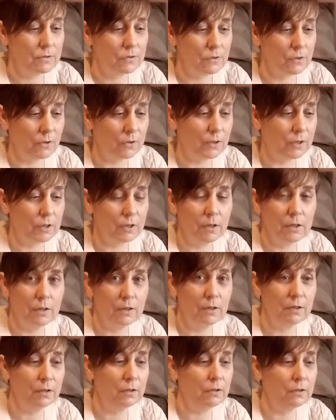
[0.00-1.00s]
So I think
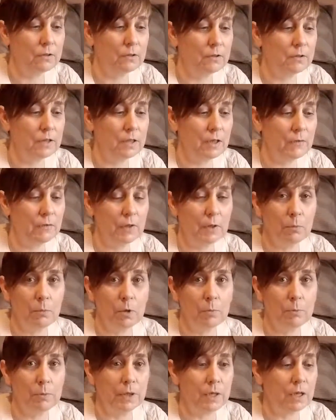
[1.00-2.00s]
definitely
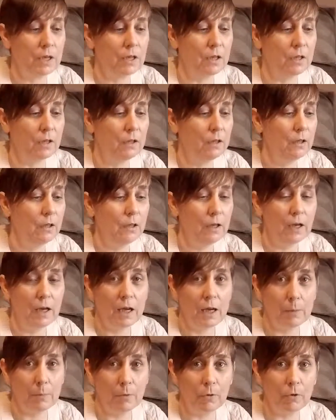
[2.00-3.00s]
won't be a
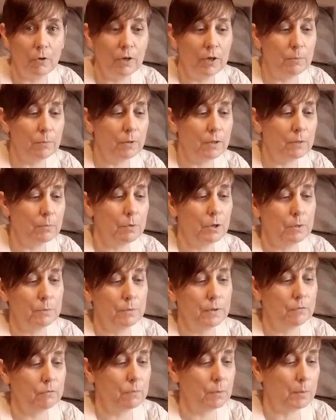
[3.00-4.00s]
hammer on it, but there might
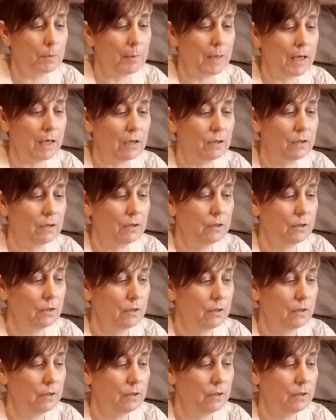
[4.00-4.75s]
be a rubber mallet